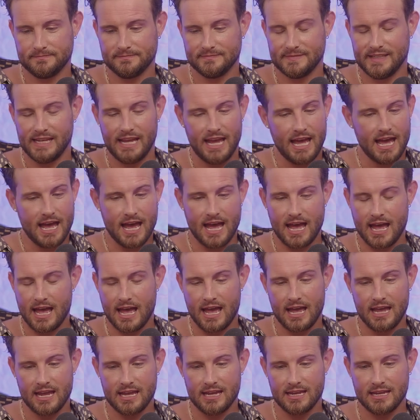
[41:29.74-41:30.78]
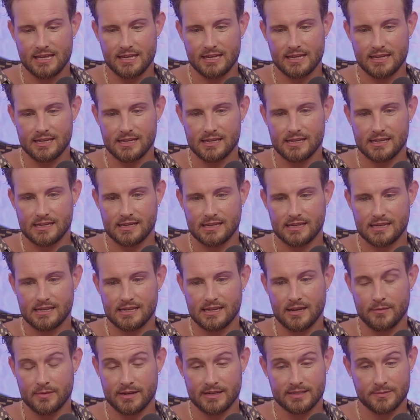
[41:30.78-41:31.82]
Yeah, I
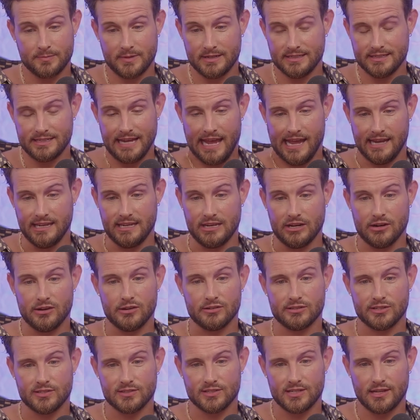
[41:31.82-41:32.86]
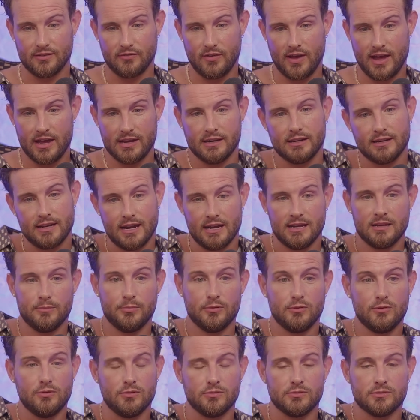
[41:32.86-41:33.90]
mean, it's been 10 years since I've had any
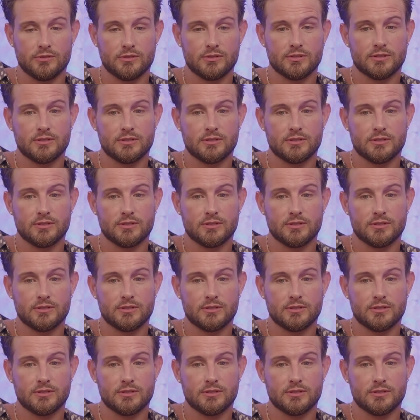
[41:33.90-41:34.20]
booze.